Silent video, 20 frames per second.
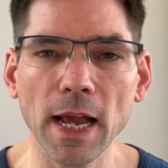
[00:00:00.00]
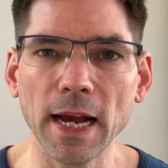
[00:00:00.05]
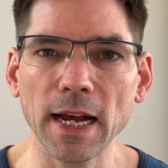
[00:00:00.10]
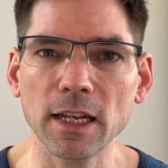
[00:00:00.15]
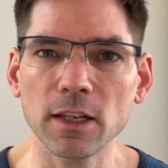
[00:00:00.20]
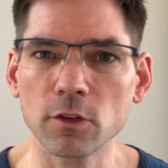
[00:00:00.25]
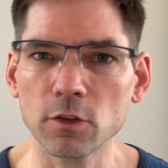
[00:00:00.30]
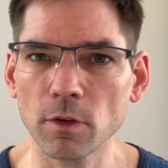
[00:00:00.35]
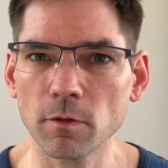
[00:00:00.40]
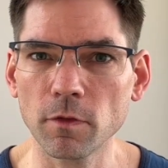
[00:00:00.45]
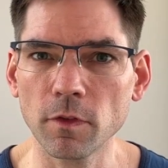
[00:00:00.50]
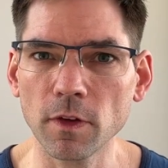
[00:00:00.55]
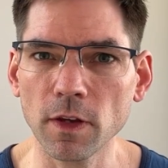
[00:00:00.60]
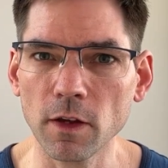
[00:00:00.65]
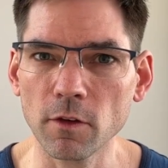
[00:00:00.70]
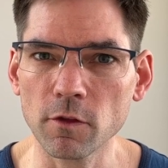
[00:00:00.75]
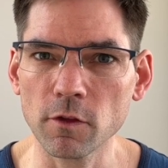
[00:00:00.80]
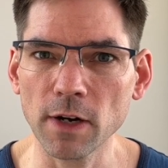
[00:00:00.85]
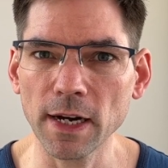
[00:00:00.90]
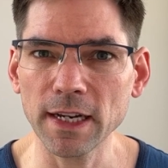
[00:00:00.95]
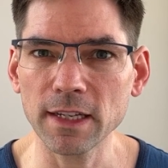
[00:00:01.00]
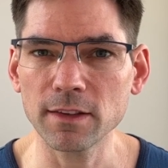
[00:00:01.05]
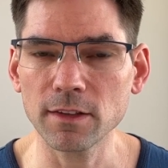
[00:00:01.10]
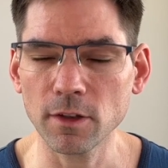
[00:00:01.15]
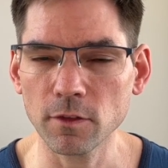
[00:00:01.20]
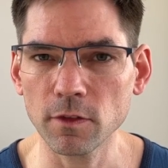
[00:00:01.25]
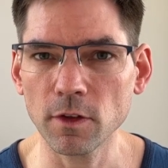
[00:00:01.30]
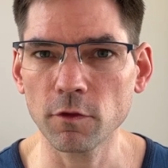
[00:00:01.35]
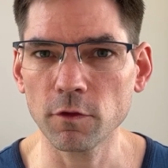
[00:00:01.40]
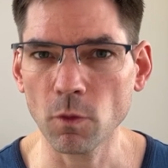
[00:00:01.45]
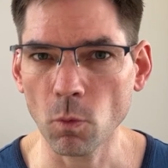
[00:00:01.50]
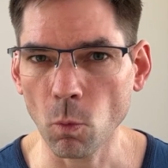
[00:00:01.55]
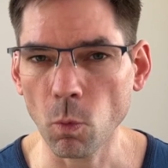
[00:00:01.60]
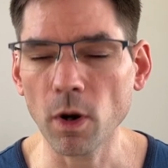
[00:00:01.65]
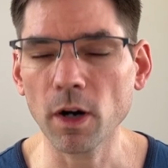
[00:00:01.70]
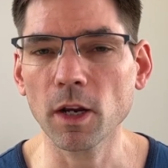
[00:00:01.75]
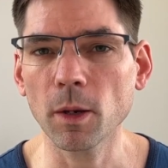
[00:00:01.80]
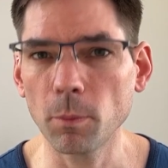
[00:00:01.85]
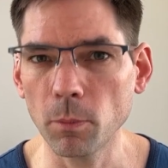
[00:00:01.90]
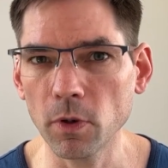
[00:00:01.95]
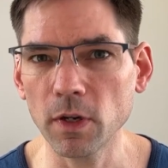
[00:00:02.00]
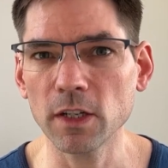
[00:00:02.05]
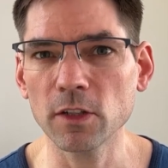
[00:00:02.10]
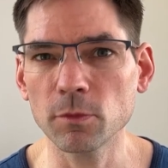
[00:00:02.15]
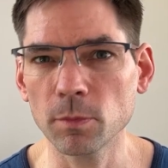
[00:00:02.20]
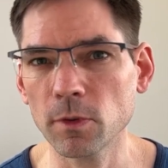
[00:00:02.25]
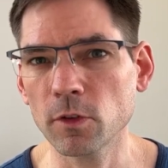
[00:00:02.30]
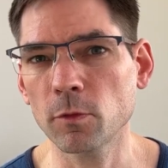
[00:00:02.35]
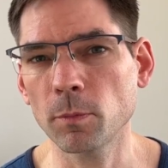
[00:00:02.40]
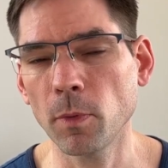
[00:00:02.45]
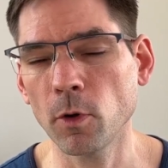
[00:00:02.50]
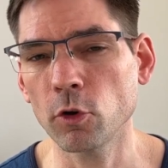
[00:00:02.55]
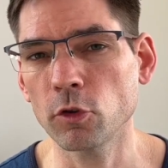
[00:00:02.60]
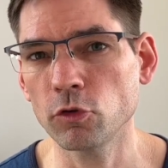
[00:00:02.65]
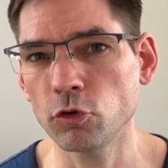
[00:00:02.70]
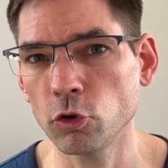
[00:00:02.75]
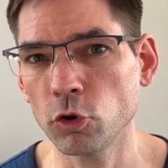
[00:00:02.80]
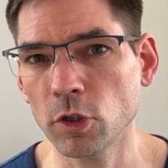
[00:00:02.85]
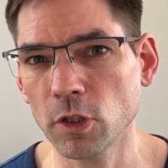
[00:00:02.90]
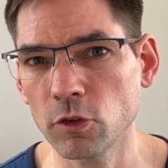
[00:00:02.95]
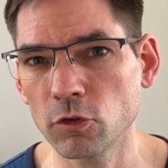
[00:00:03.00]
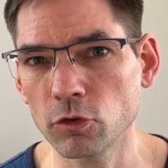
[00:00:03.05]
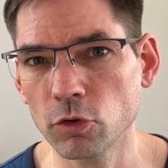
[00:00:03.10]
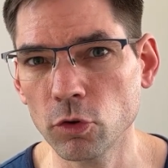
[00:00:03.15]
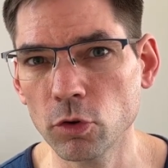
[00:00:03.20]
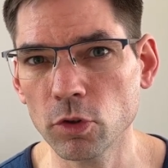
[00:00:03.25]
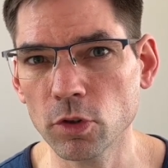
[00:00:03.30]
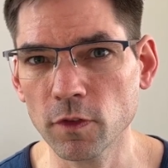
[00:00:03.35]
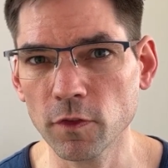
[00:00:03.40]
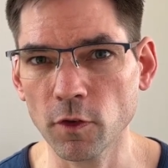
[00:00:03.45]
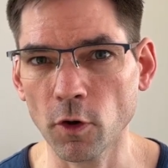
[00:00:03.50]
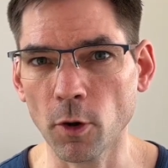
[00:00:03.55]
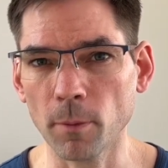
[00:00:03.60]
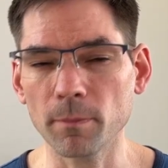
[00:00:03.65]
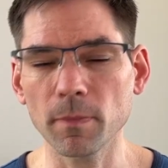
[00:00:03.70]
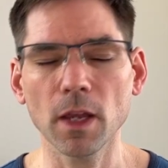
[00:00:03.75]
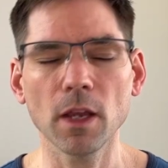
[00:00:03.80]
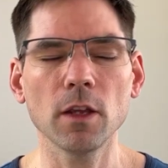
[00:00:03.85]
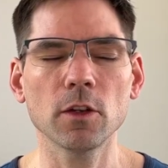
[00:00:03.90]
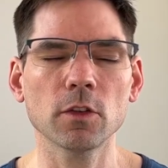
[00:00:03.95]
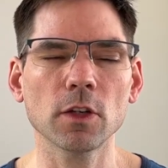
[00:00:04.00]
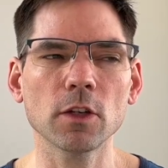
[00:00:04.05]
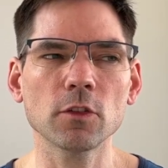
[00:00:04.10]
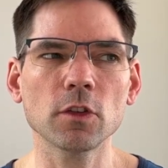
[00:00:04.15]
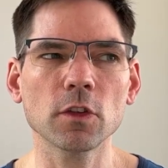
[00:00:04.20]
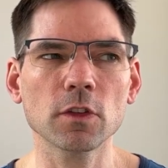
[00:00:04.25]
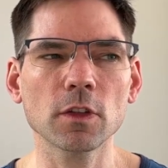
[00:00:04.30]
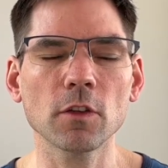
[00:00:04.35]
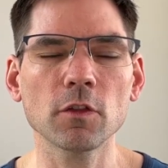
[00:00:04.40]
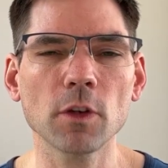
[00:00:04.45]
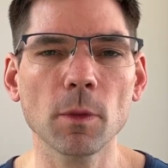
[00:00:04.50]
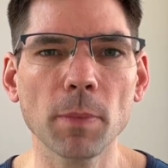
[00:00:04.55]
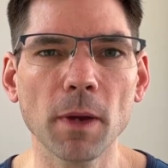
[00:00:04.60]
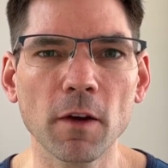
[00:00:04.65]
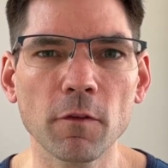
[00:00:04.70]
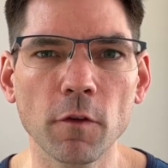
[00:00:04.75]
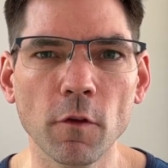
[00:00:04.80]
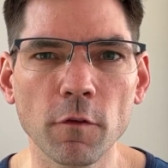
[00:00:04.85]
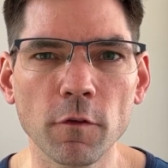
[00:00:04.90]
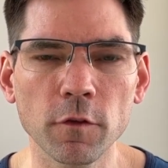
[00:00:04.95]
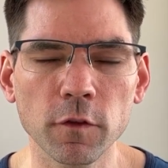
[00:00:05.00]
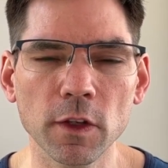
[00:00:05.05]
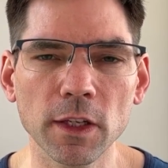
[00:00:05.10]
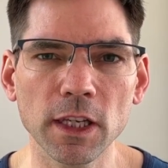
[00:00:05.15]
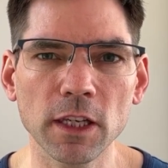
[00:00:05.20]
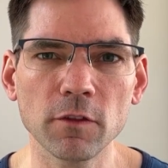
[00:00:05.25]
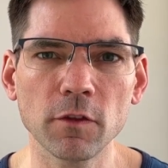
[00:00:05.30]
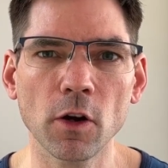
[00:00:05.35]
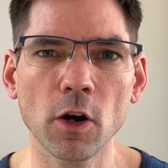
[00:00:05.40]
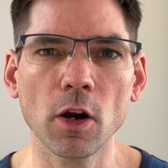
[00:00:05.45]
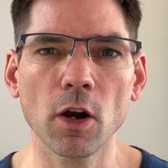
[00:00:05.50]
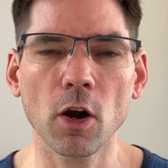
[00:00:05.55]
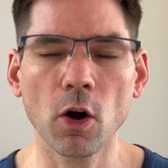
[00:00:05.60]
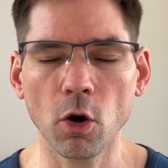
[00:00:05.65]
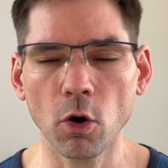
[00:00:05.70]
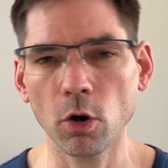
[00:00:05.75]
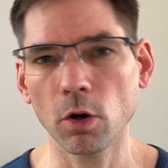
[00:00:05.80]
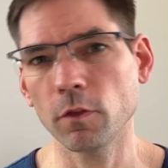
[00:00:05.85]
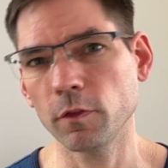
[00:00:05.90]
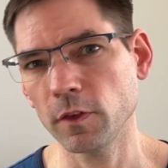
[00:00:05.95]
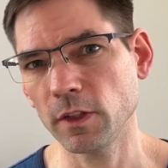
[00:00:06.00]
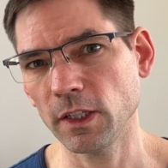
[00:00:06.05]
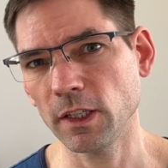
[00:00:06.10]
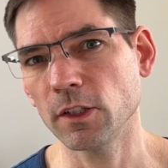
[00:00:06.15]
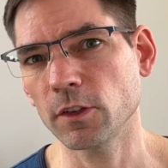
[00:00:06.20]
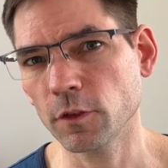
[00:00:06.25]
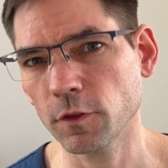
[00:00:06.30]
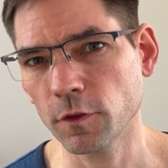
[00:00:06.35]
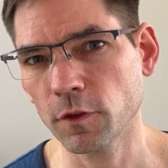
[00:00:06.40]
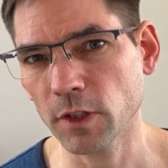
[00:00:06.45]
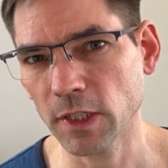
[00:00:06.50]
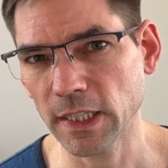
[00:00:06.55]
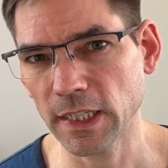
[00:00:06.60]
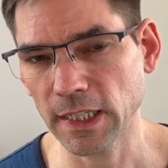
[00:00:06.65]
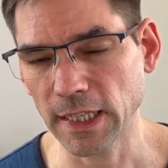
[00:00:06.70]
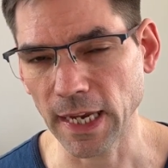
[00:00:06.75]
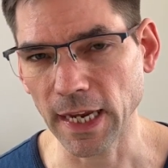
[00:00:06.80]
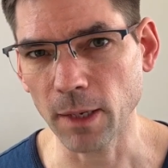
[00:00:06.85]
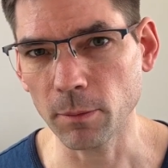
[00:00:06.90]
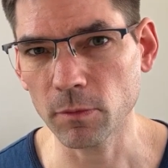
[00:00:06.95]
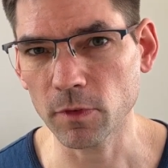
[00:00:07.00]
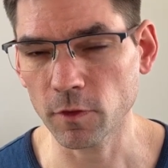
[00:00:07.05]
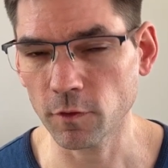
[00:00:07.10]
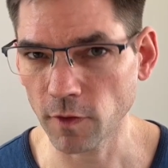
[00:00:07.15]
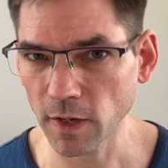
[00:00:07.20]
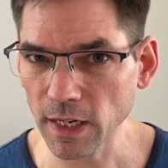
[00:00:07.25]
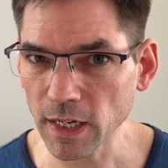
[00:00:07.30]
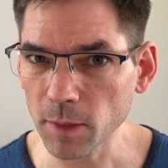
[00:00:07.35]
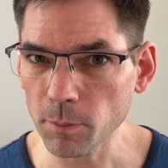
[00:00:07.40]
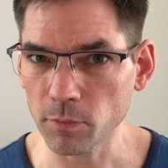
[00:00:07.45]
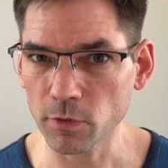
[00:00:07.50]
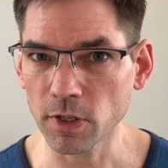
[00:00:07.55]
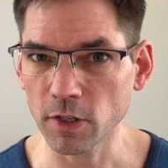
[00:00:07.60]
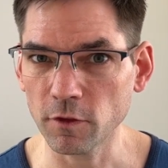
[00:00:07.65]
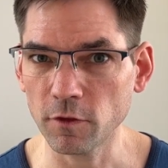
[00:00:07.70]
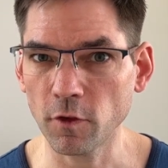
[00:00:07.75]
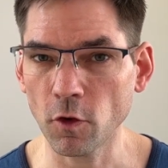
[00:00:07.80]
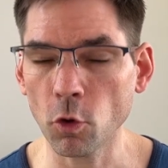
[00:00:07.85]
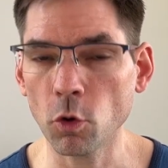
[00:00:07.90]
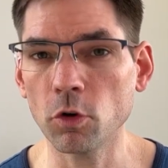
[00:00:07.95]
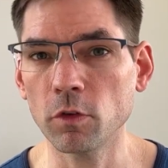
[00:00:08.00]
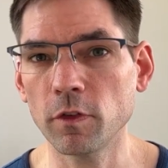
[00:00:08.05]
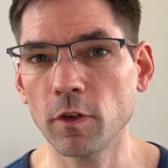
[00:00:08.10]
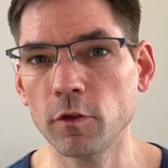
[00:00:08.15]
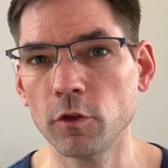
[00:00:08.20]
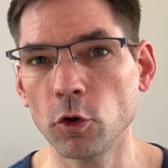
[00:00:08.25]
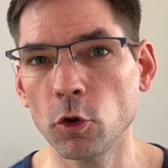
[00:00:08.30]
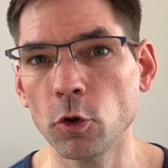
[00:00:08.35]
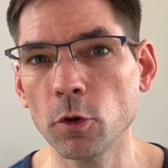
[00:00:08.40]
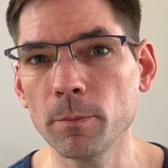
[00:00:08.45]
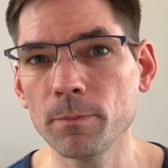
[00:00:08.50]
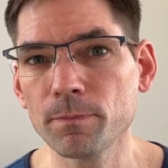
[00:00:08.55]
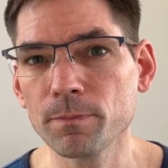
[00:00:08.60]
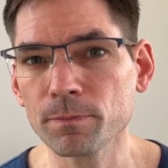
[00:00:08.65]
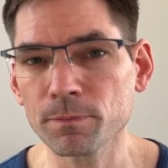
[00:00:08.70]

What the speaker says: And there's a variety of different worker placement spots you can choose from. So that just gives you a bit of a flavour of these three games. Very brief overview.